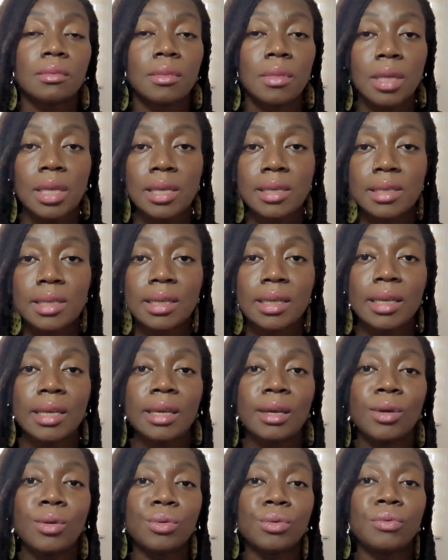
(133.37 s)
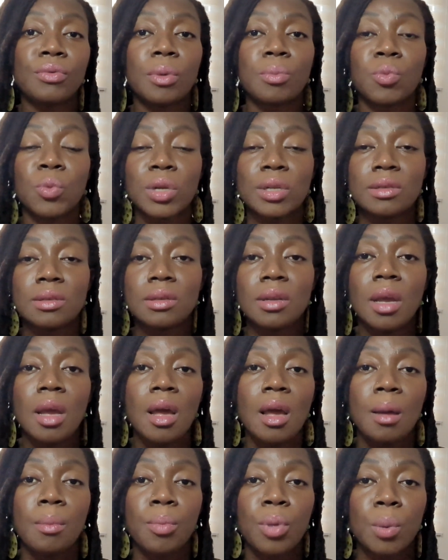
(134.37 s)
easily go from one
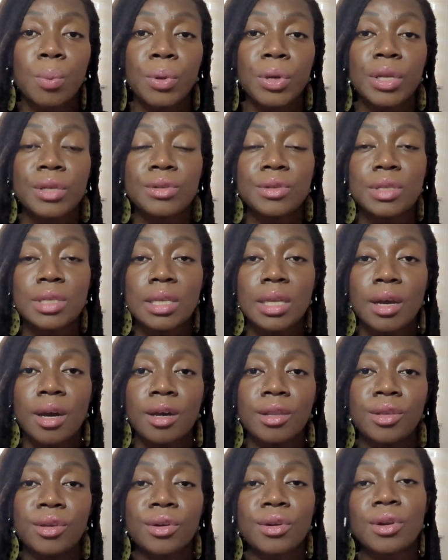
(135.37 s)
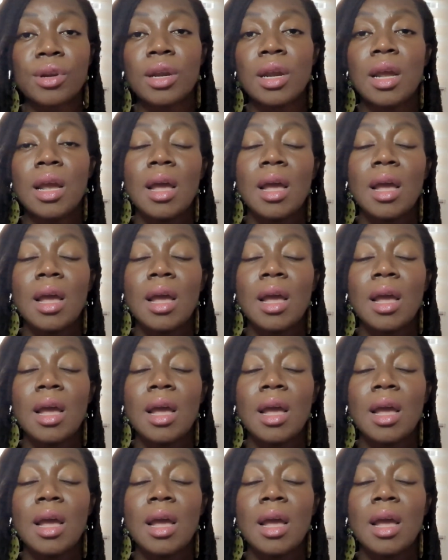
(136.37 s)
property to the other.